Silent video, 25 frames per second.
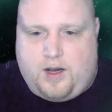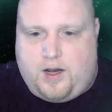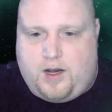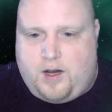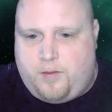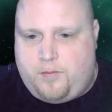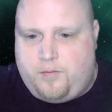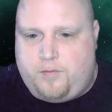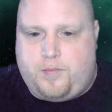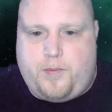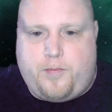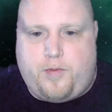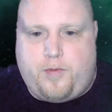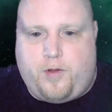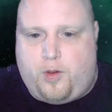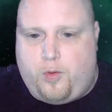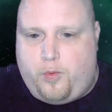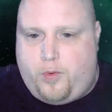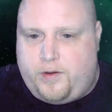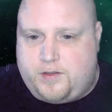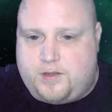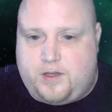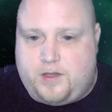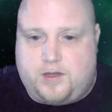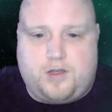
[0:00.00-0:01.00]
people are
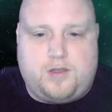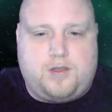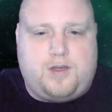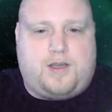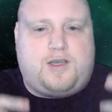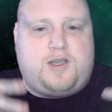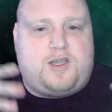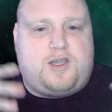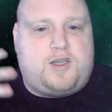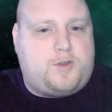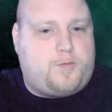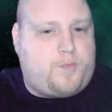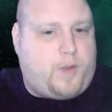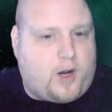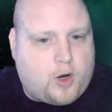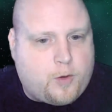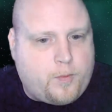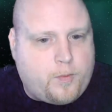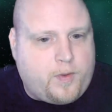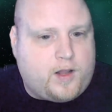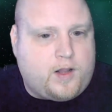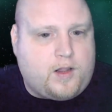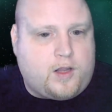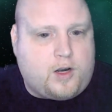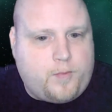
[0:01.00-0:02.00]
willing to
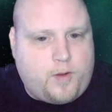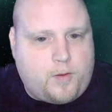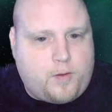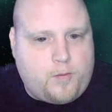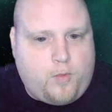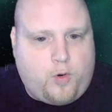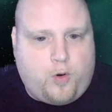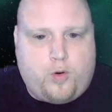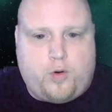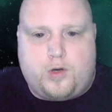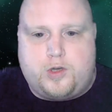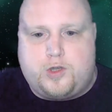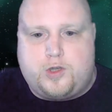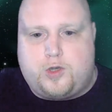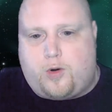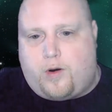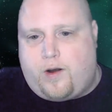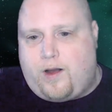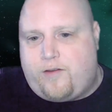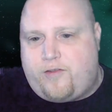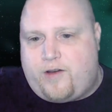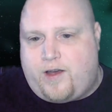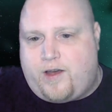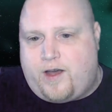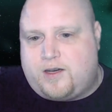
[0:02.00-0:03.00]
experiment a little bit more, try
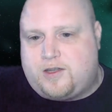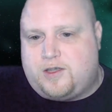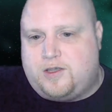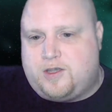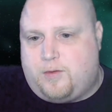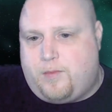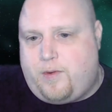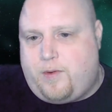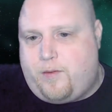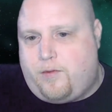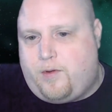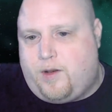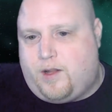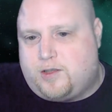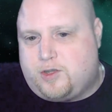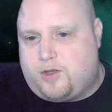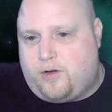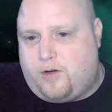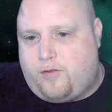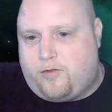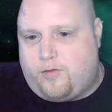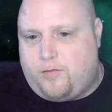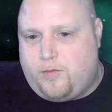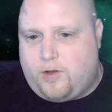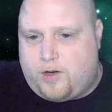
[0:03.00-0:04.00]
factions they're maybe not so
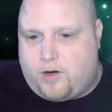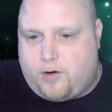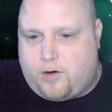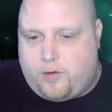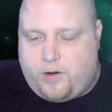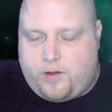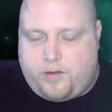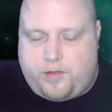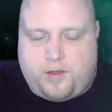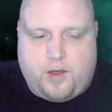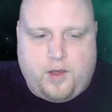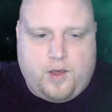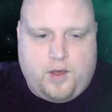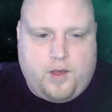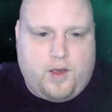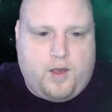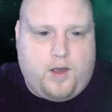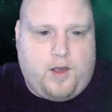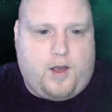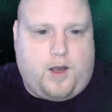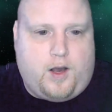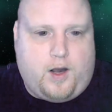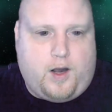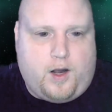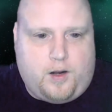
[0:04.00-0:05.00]
familiar with.
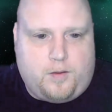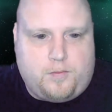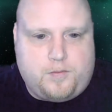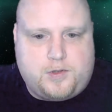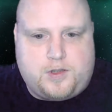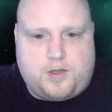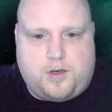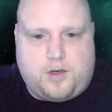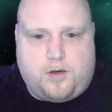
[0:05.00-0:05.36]
So